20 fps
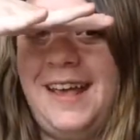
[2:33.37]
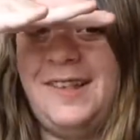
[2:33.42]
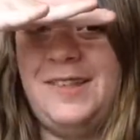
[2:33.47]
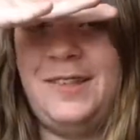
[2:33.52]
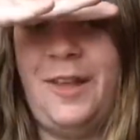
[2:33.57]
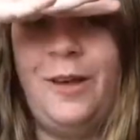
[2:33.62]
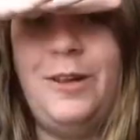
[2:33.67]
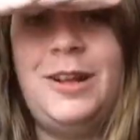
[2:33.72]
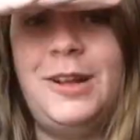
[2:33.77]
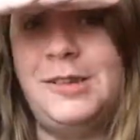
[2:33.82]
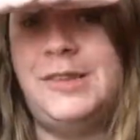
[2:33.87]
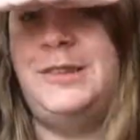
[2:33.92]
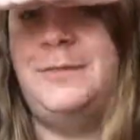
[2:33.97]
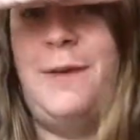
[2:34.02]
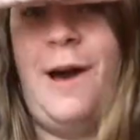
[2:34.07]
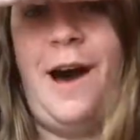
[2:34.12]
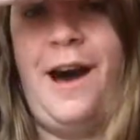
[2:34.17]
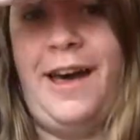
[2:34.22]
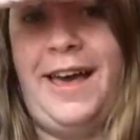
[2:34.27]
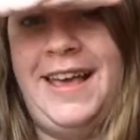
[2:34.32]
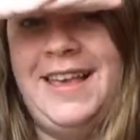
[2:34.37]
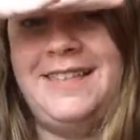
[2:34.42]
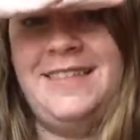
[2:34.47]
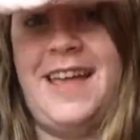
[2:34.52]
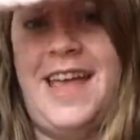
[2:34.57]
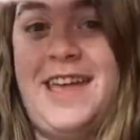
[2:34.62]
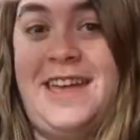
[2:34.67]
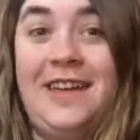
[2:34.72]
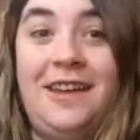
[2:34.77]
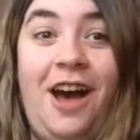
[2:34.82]
so close to my eyes
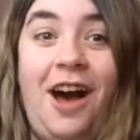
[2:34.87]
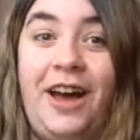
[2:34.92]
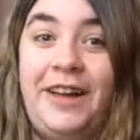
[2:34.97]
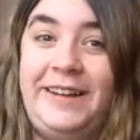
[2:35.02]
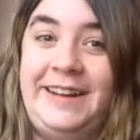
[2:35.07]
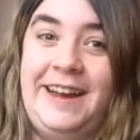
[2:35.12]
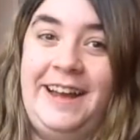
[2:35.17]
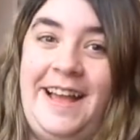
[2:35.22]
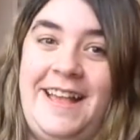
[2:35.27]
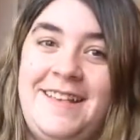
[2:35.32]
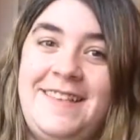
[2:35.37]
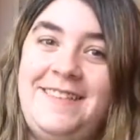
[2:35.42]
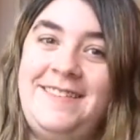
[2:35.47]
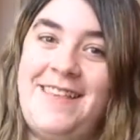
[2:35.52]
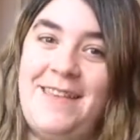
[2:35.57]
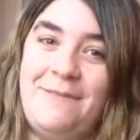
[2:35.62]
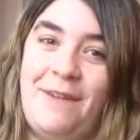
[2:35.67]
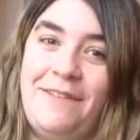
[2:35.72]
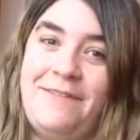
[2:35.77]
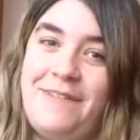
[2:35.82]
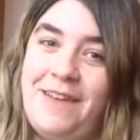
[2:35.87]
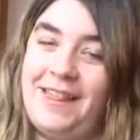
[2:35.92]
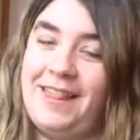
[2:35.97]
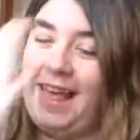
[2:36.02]
that you could hardly see my